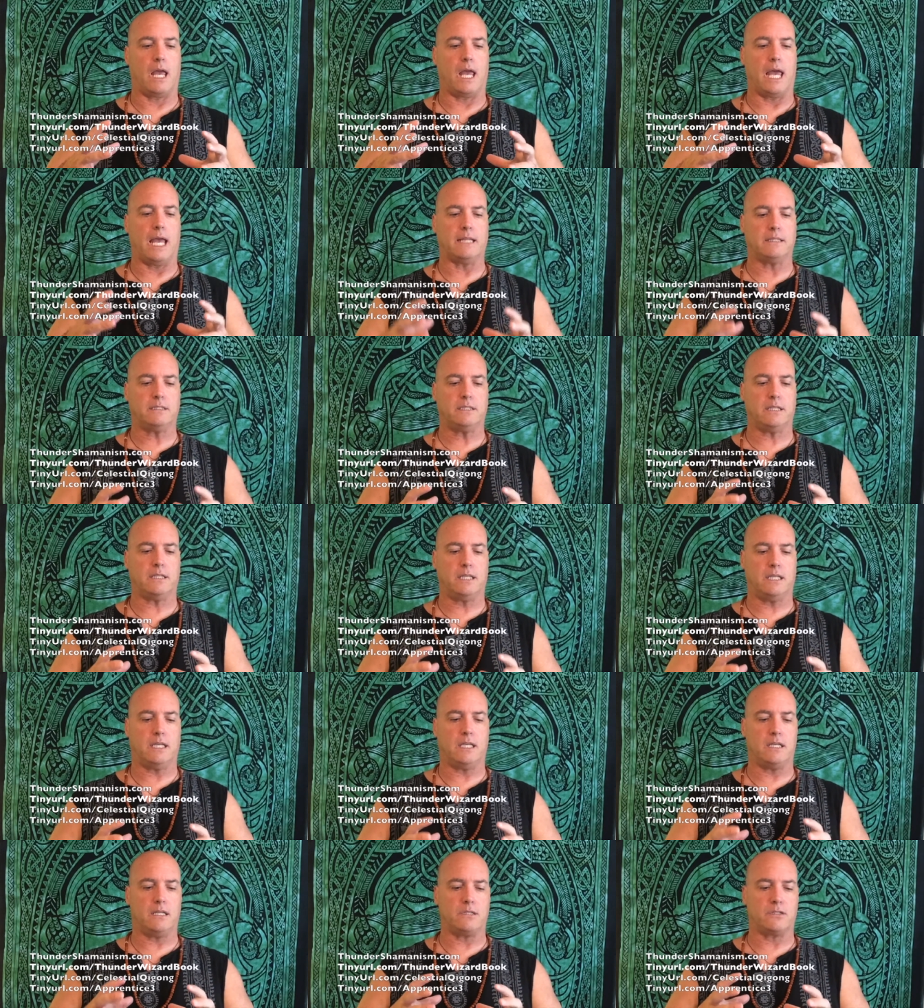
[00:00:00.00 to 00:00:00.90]

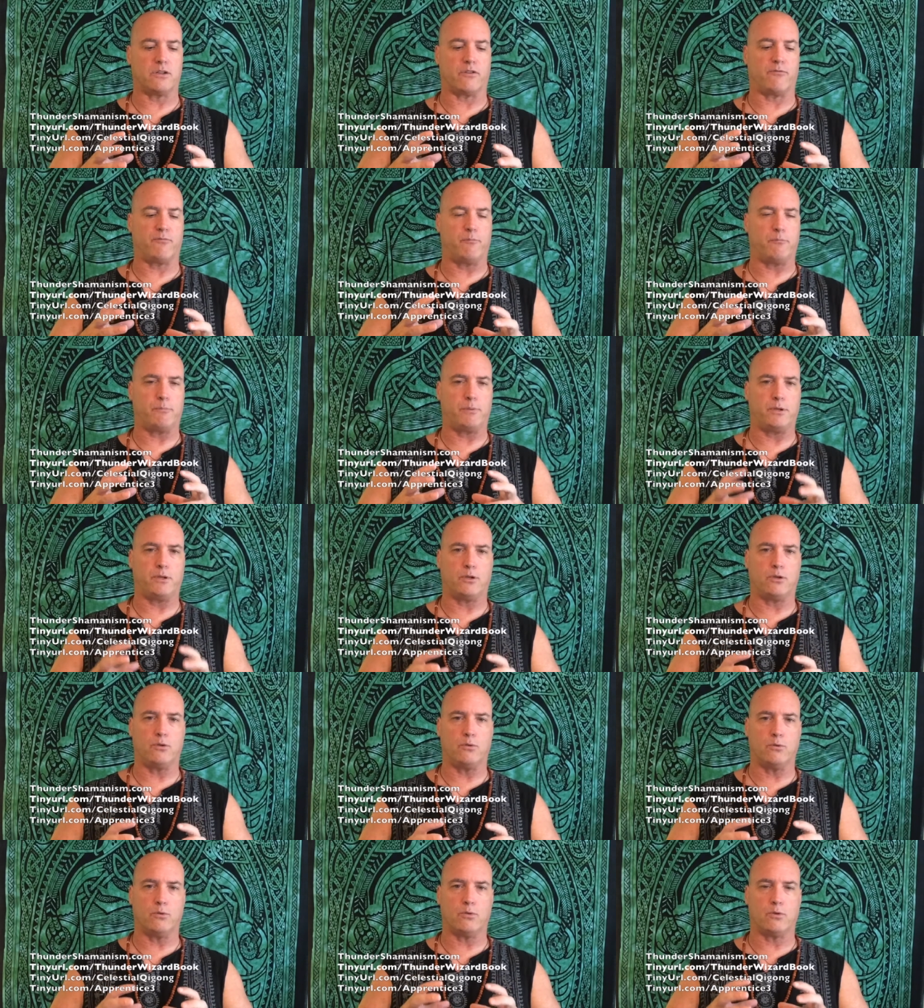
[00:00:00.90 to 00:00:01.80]
entities of
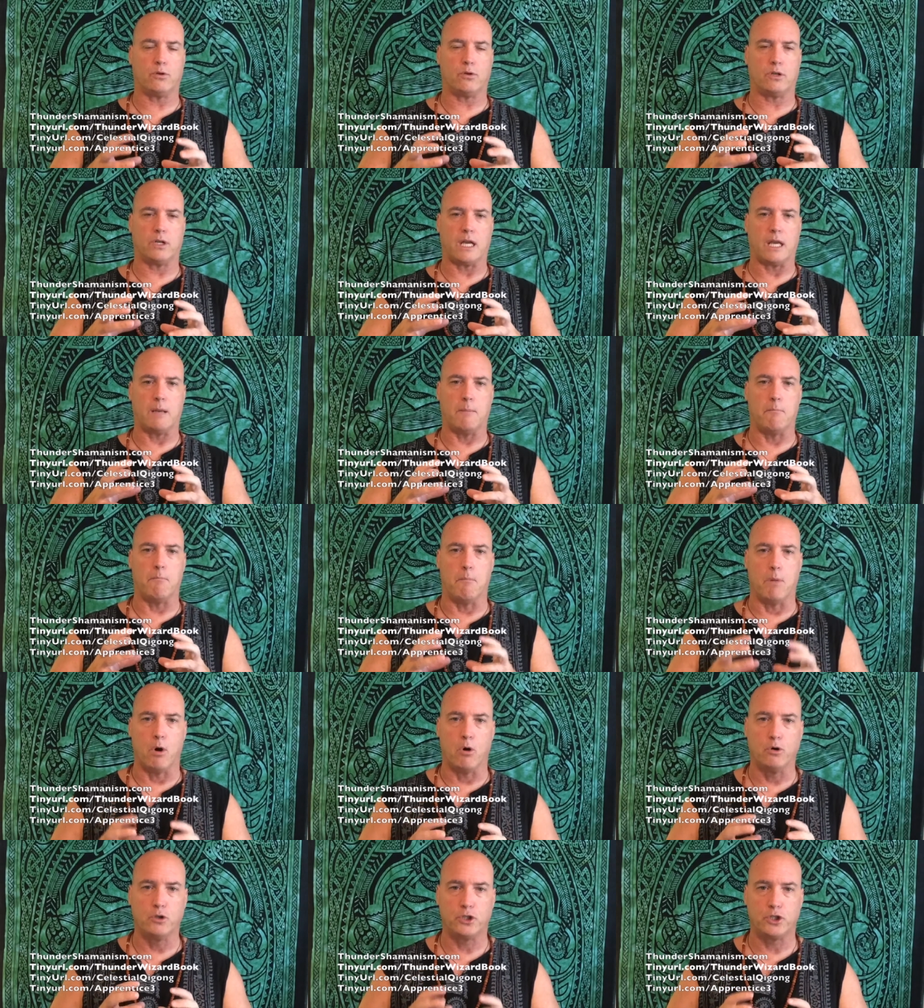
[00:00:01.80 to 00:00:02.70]
pure
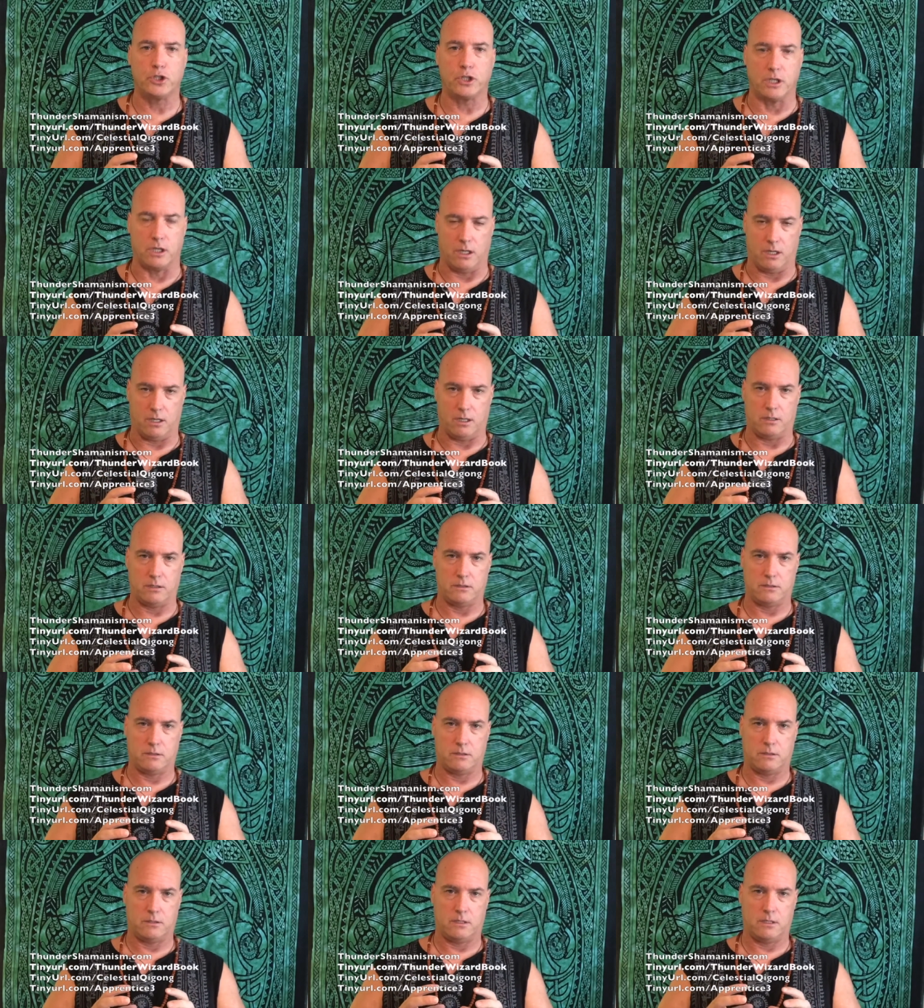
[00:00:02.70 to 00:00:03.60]
emotional
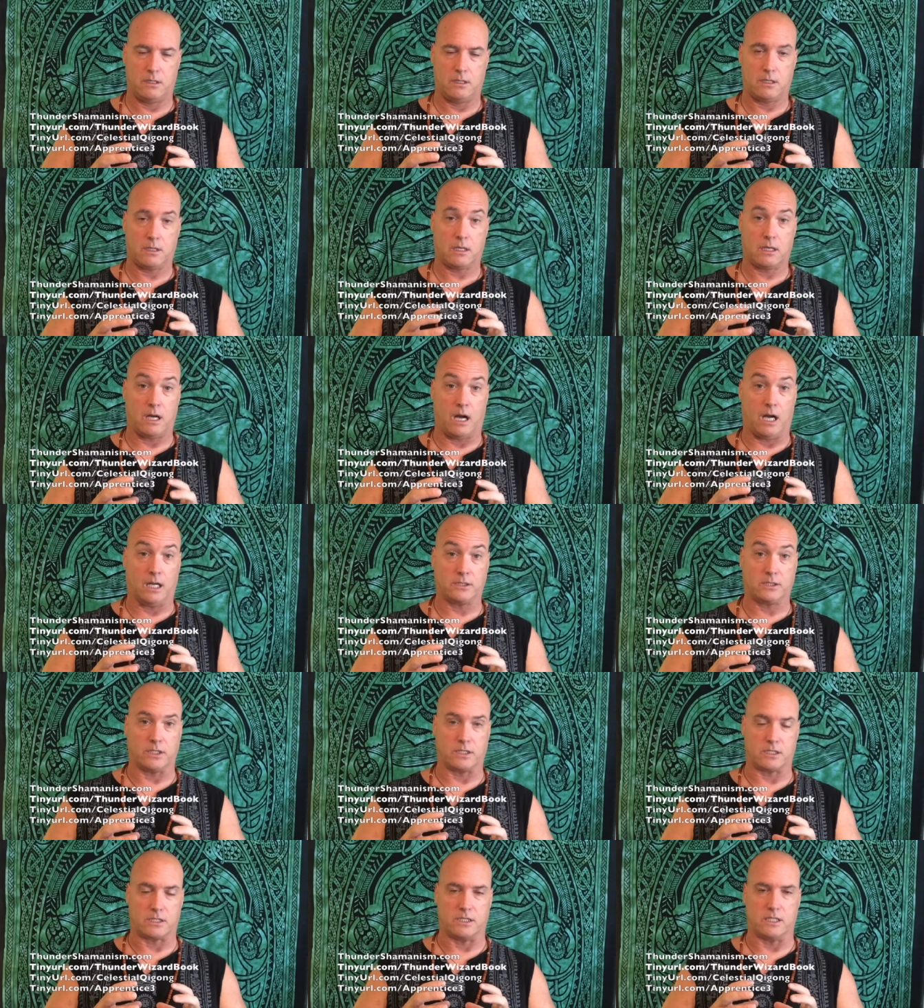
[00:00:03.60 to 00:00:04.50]

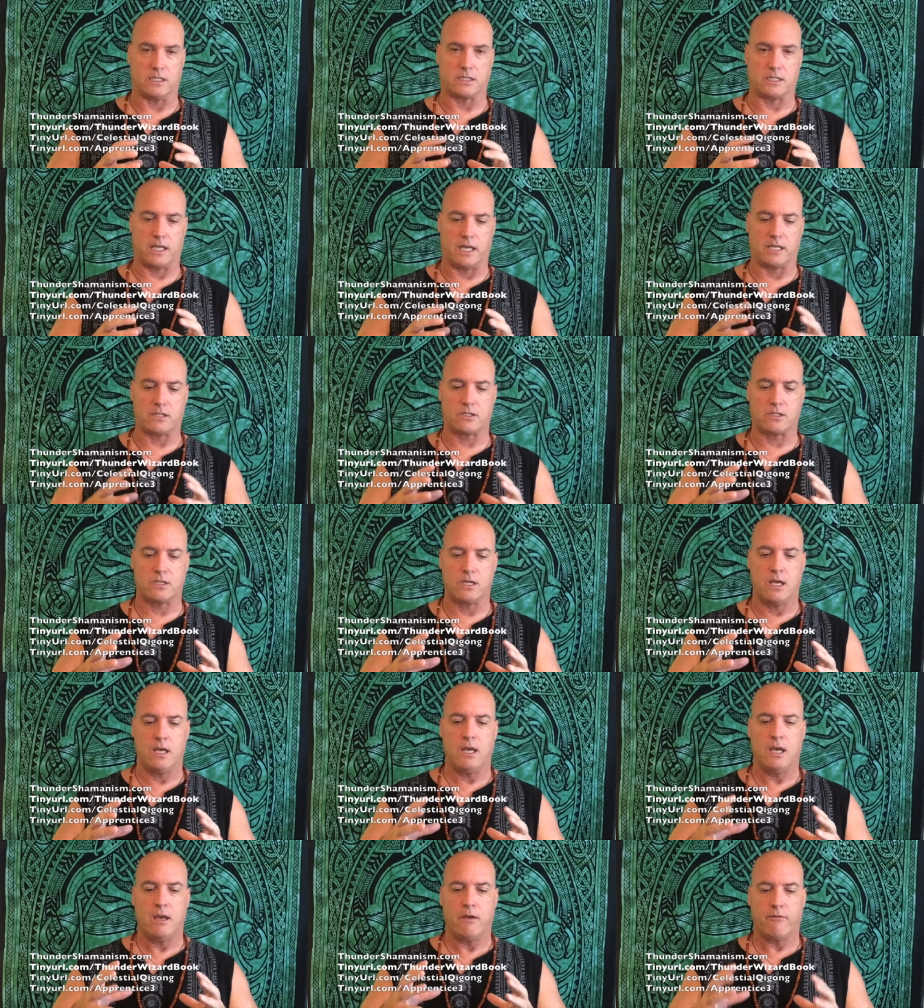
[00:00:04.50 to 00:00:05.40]
consciousness. It's
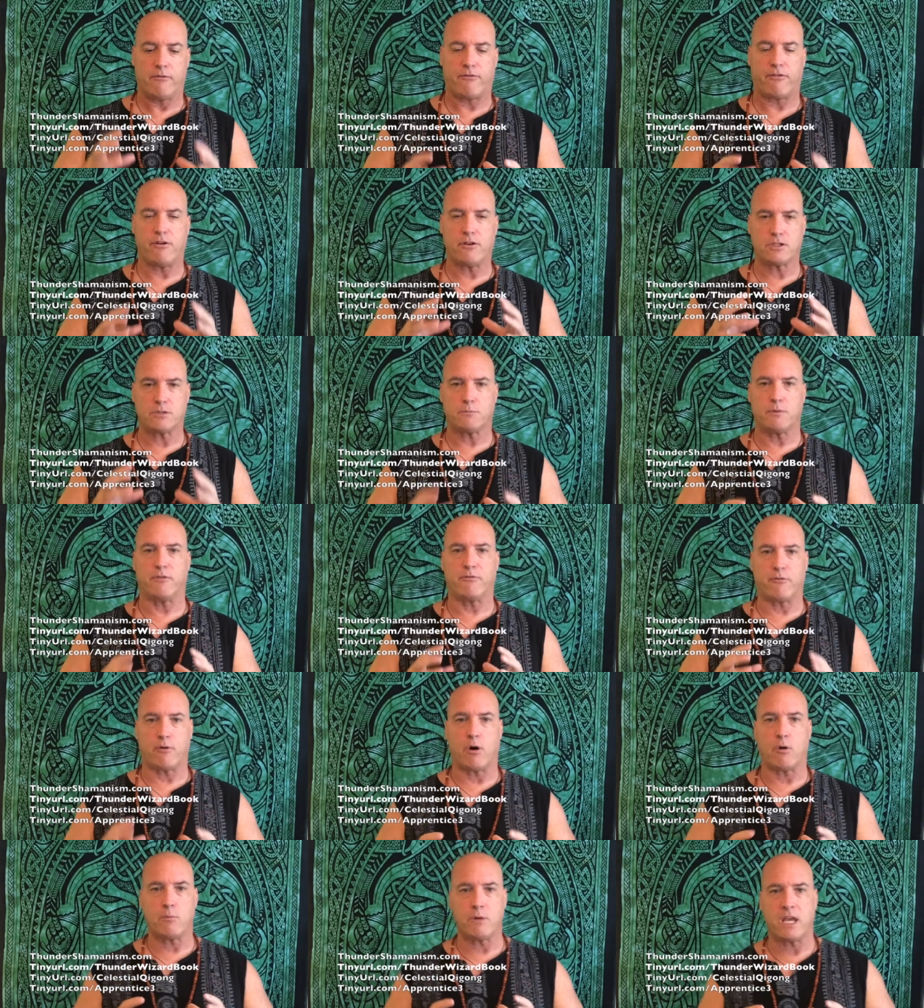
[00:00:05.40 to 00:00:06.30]
first,
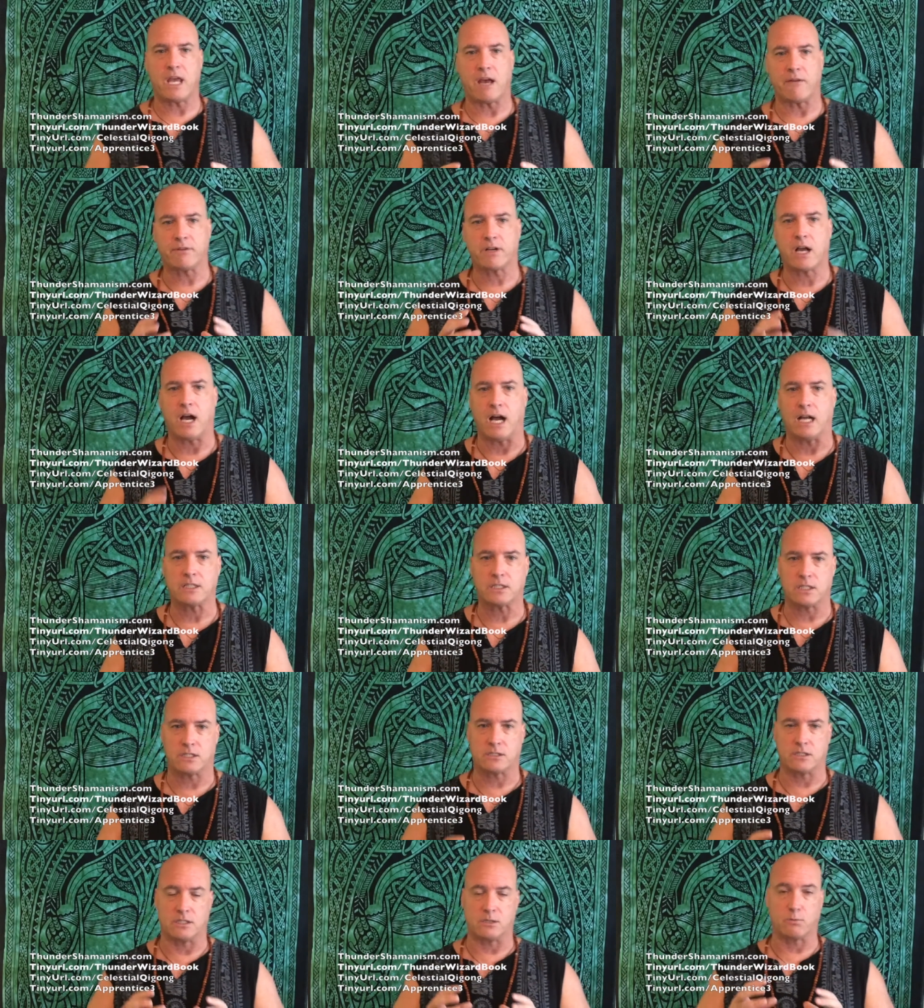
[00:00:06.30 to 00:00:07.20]
before we have
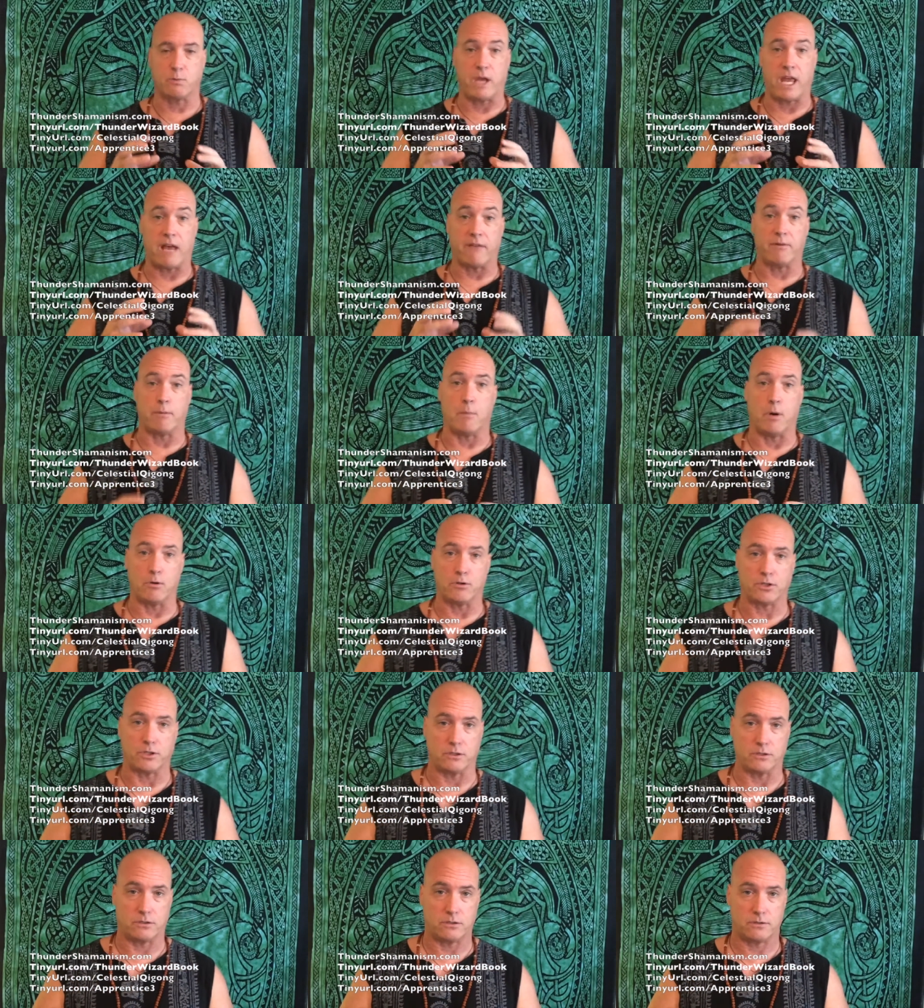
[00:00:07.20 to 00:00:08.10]
consciousness, we have
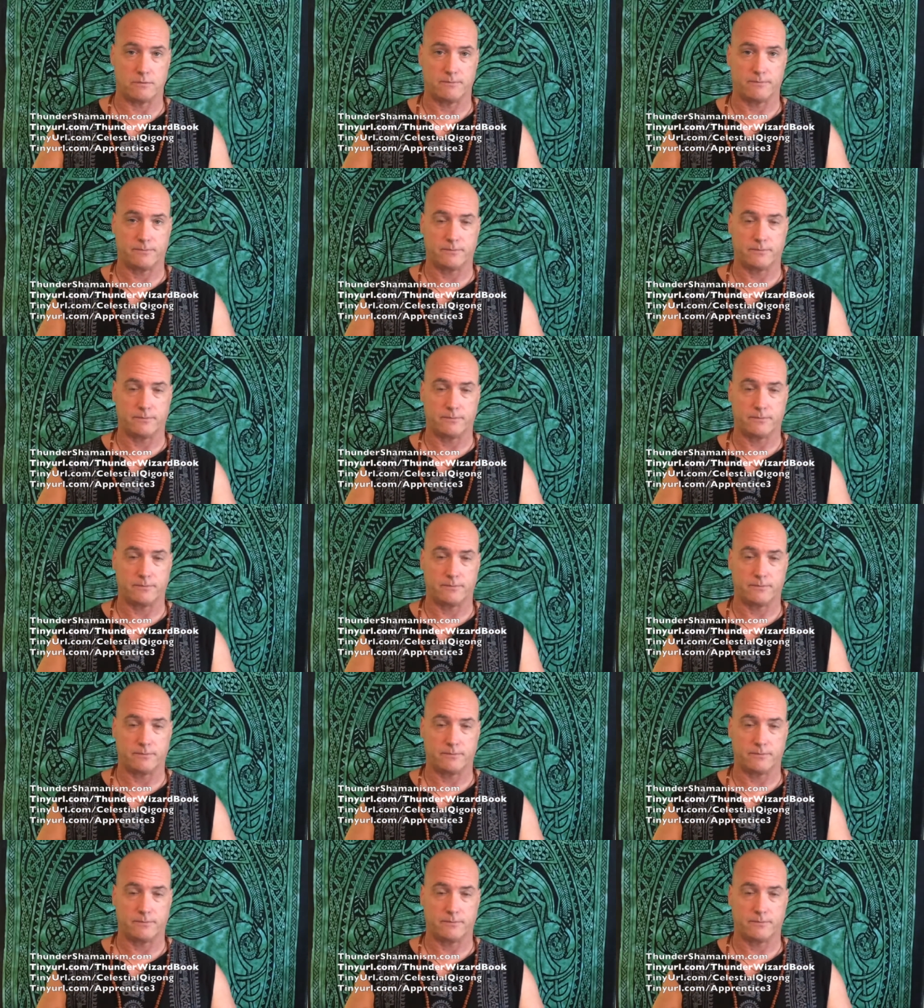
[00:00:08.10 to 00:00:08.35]
emotions.